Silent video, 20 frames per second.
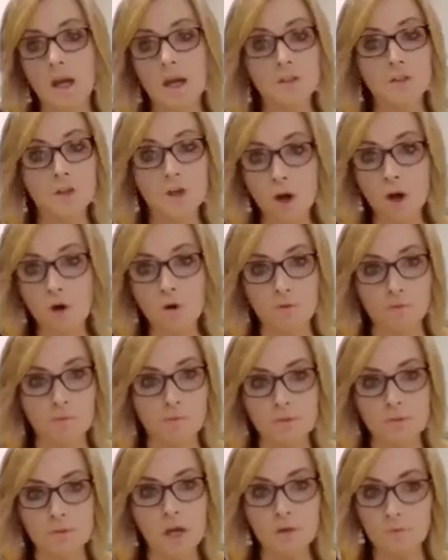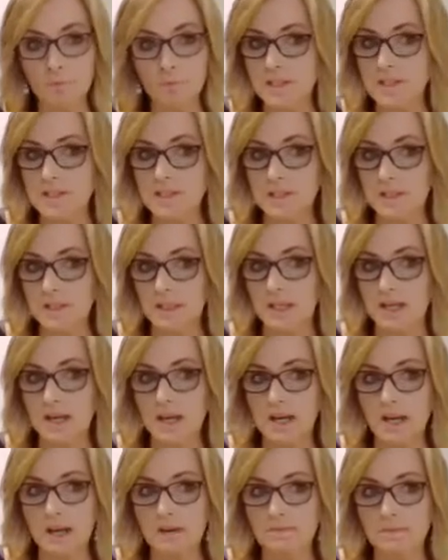No, not recently. I
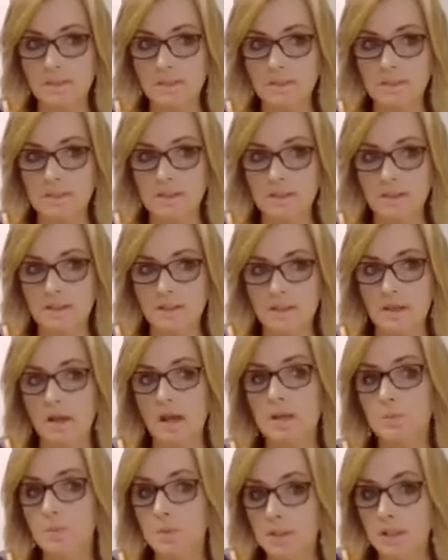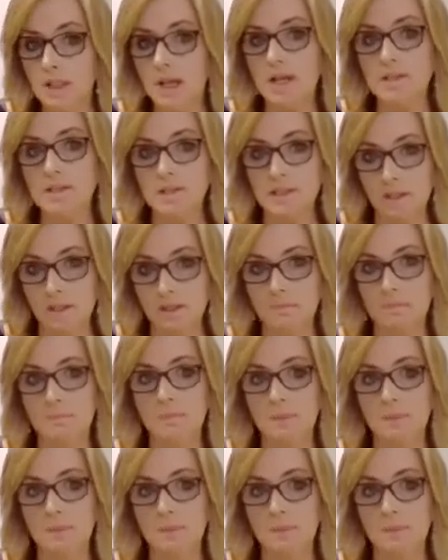haven't. No. I will ask him.